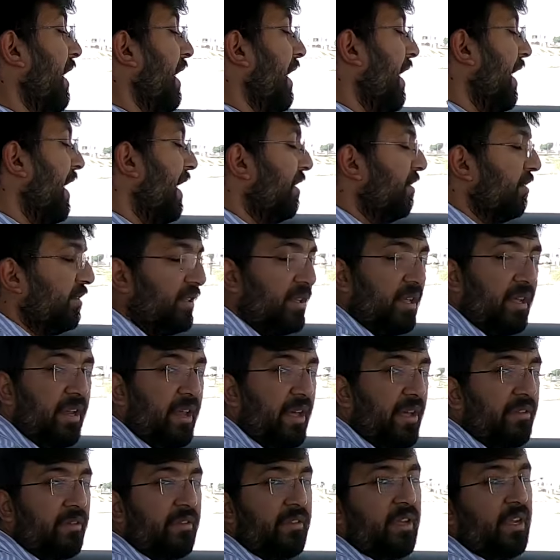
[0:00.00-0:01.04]
And on the
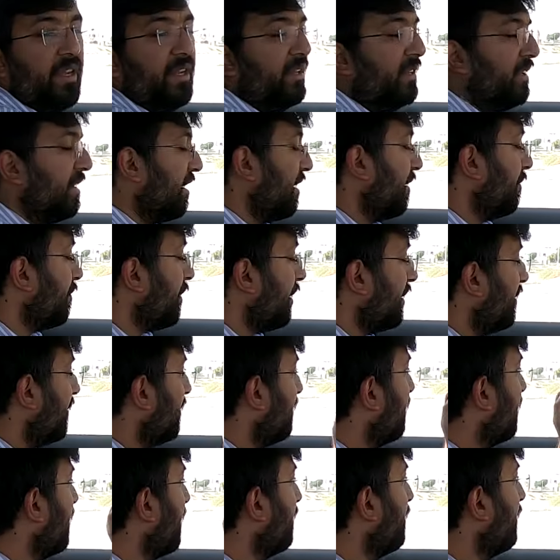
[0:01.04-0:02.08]
left side there are
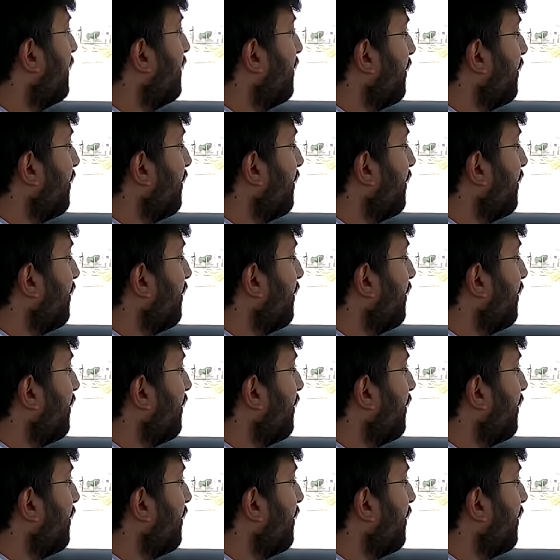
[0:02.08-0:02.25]
buttons given